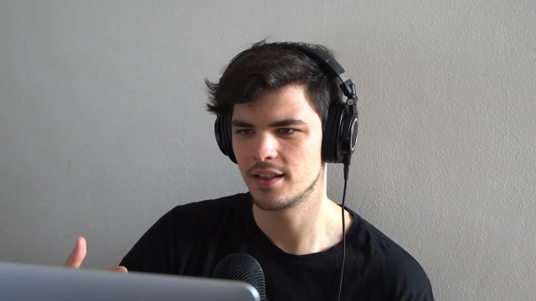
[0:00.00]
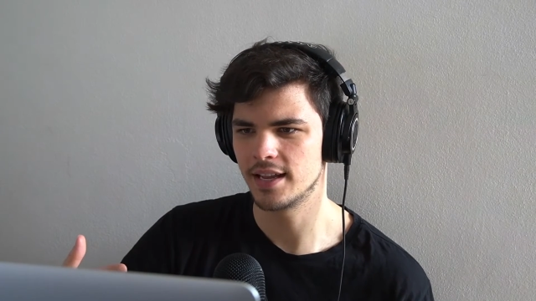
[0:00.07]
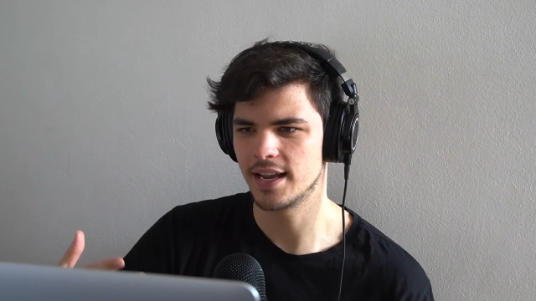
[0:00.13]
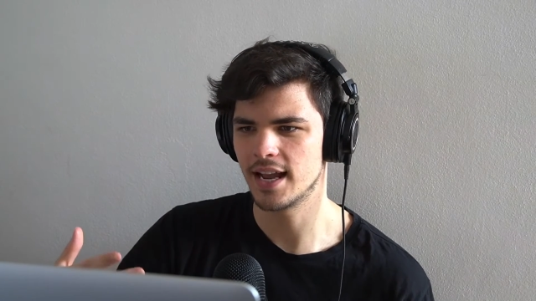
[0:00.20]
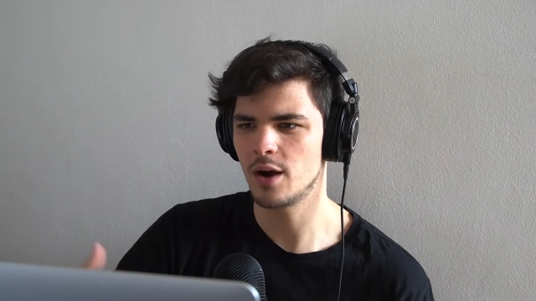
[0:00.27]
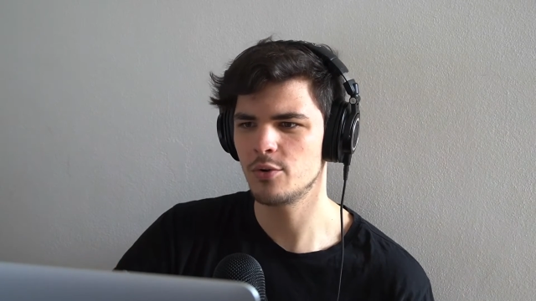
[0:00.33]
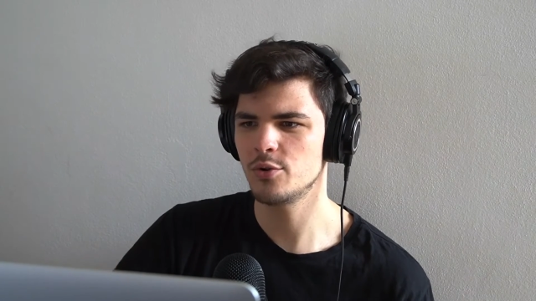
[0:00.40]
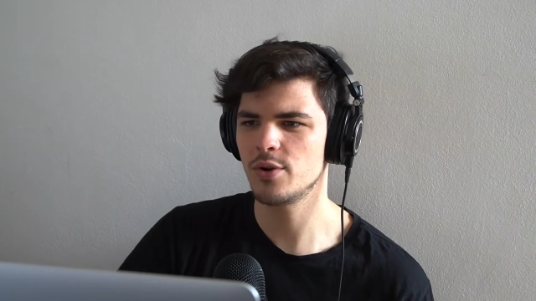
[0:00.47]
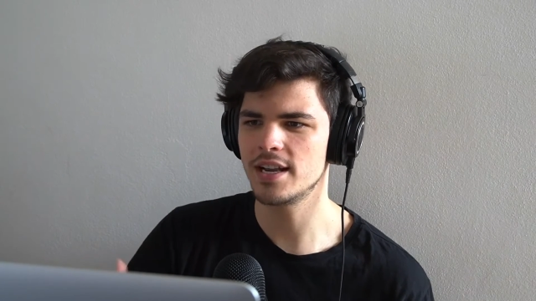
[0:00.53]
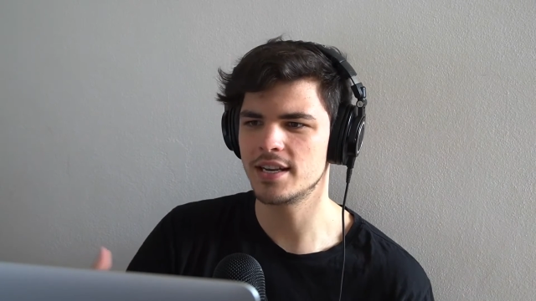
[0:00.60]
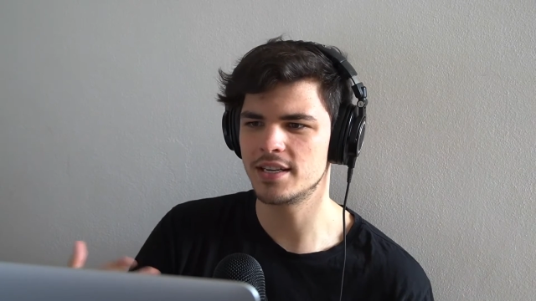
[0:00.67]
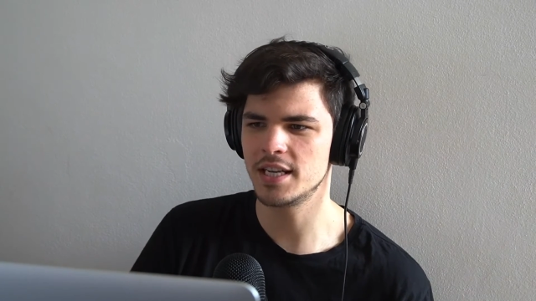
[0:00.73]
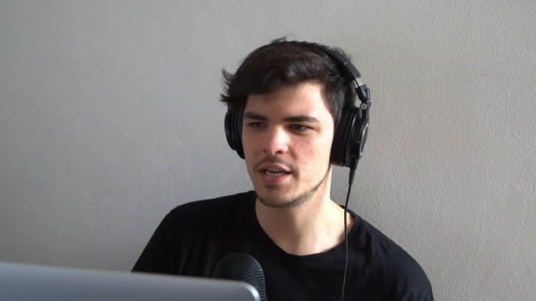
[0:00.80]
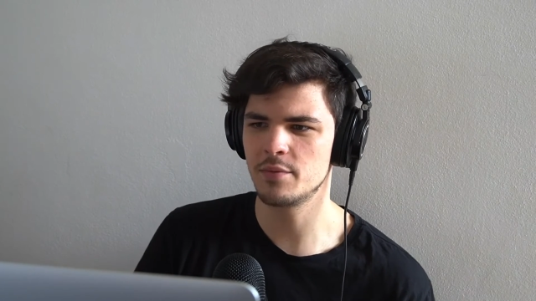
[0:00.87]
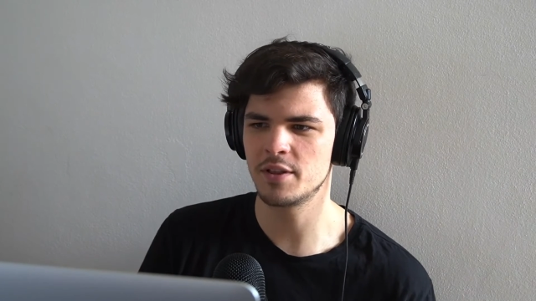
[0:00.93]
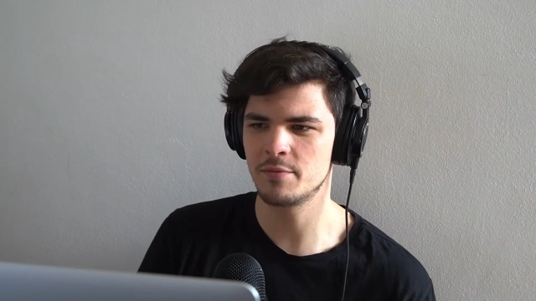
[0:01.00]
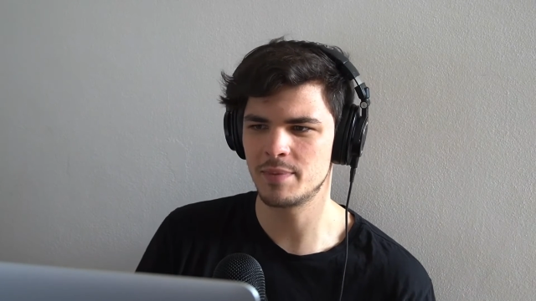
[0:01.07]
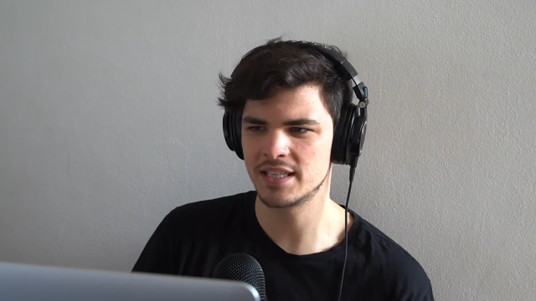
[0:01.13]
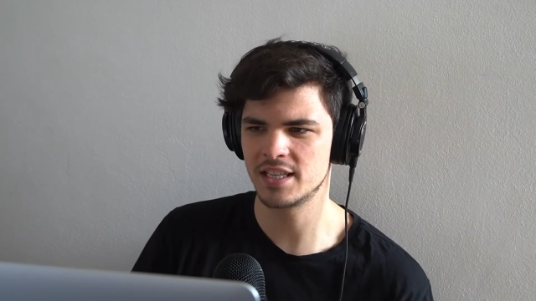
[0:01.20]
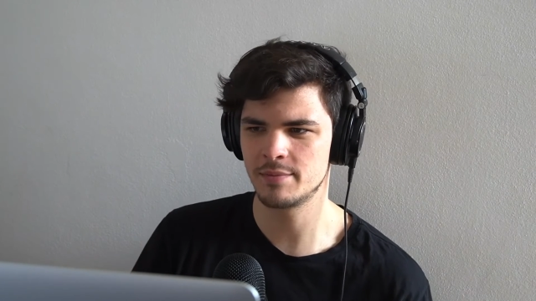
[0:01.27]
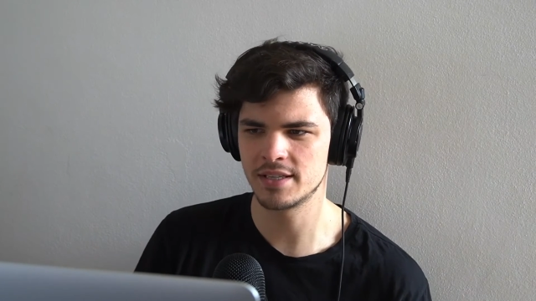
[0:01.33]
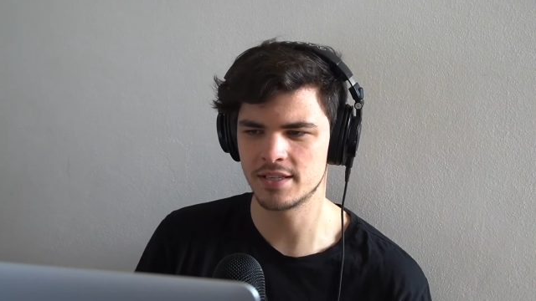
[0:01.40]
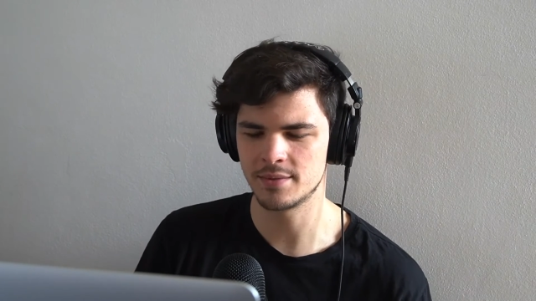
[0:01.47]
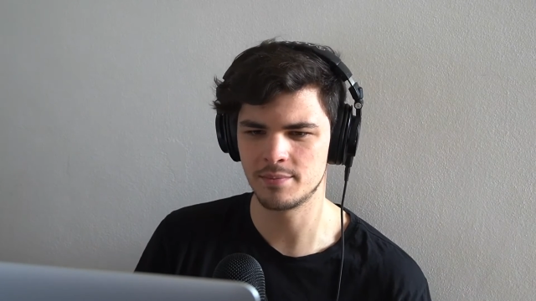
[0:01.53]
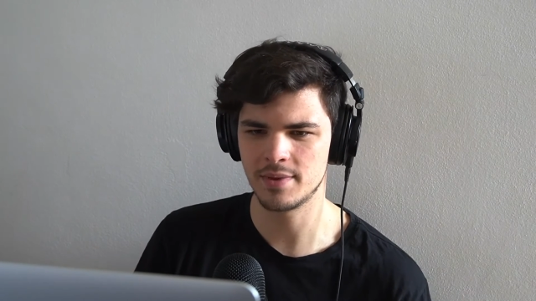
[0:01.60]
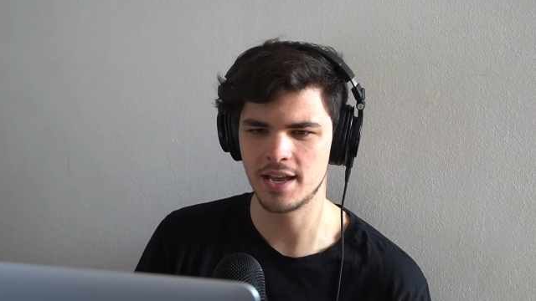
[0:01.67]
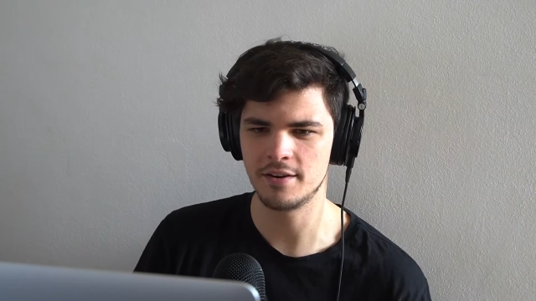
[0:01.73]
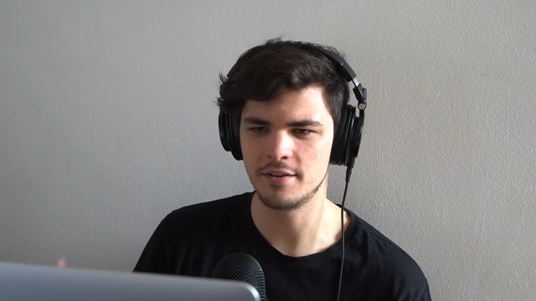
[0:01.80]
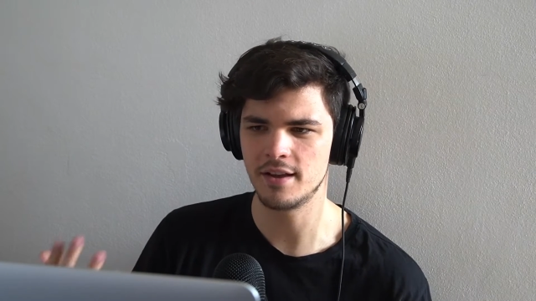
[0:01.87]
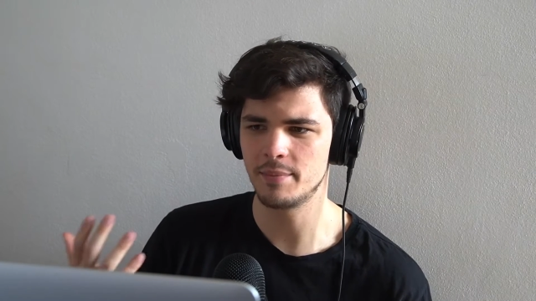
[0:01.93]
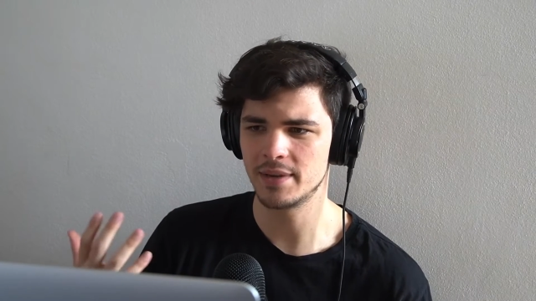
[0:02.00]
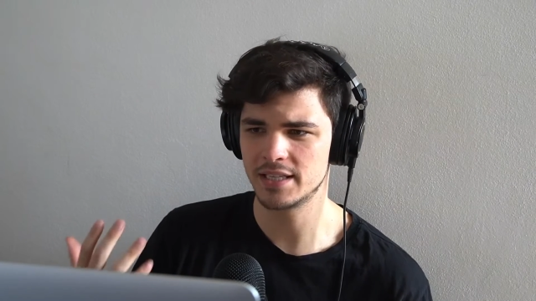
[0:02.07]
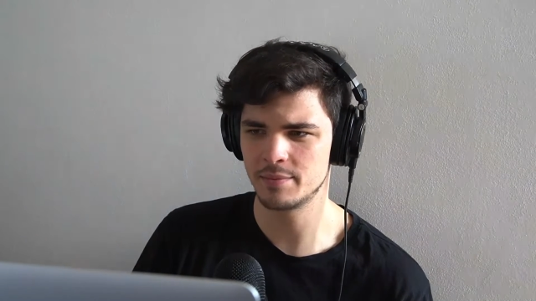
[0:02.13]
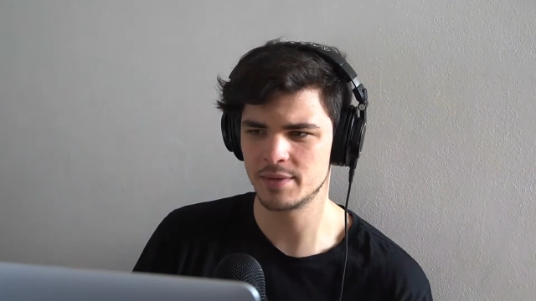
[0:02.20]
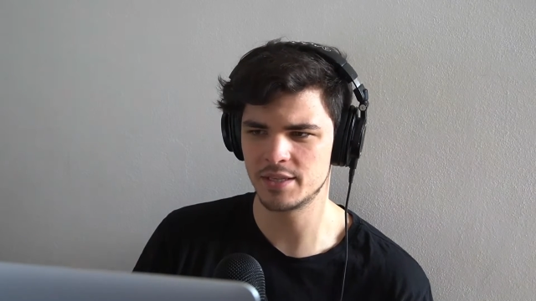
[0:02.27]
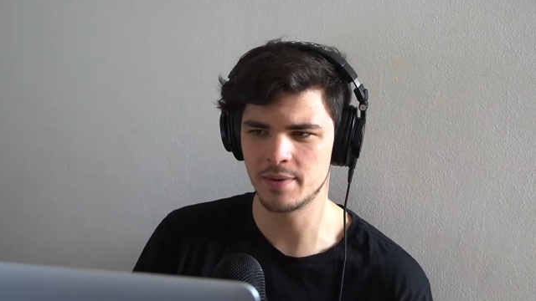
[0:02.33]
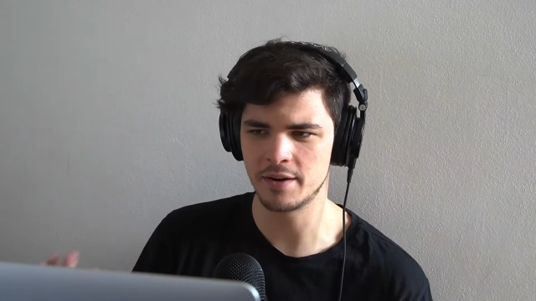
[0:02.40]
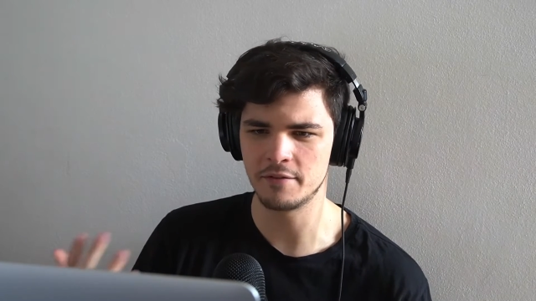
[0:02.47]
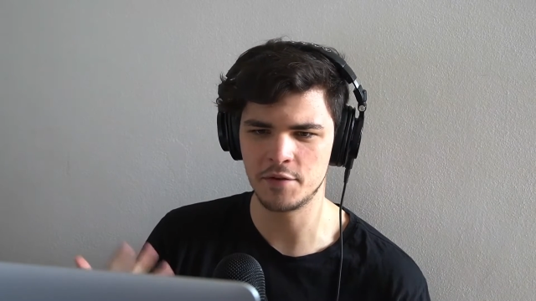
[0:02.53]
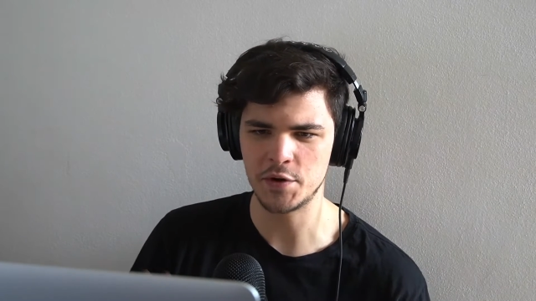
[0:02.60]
like how do I deal with pessimism and